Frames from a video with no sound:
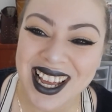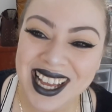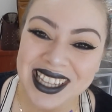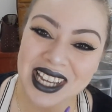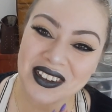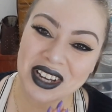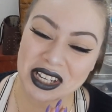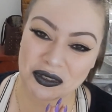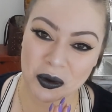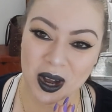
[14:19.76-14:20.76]
thank you
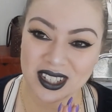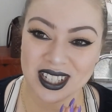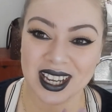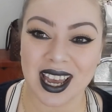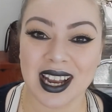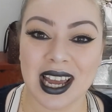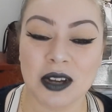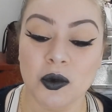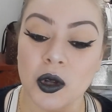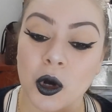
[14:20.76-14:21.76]
guys for watching, and I
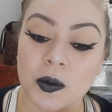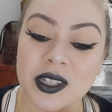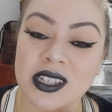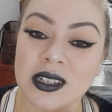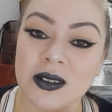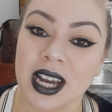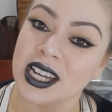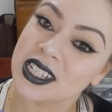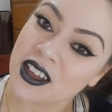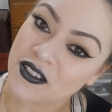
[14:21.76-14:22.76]
will hope to see you
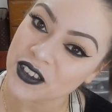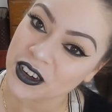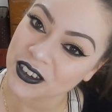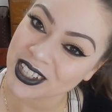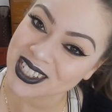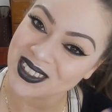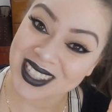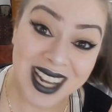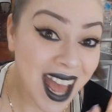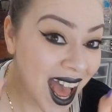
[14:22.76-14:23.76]
guys very soon.
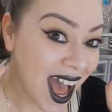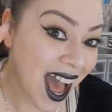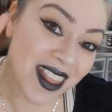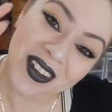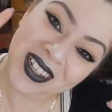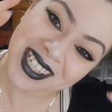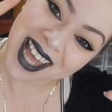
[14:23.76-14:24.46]
Adios.